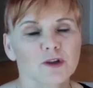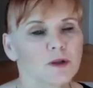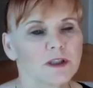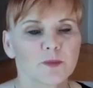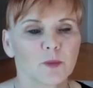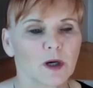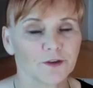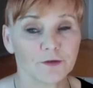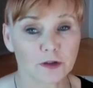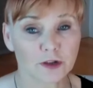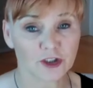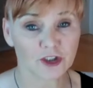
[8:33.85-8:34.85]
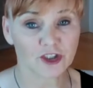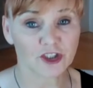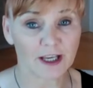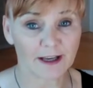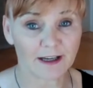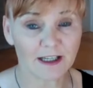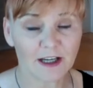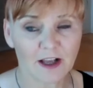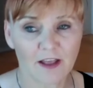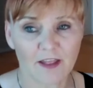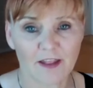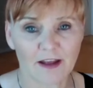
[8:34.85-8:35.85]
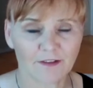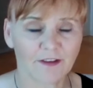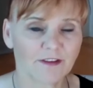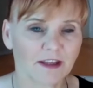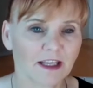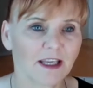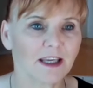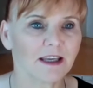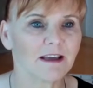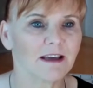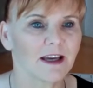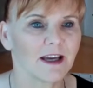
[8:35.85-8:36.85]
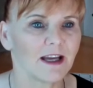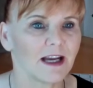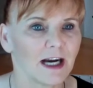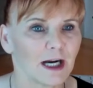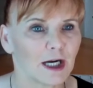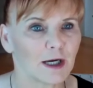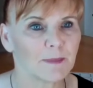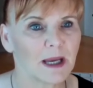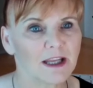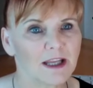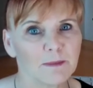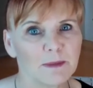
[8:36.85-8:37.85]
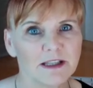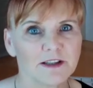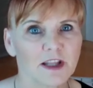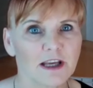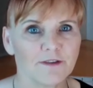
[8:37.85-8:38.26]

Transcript: always wonderful to share that thinking. And I mean,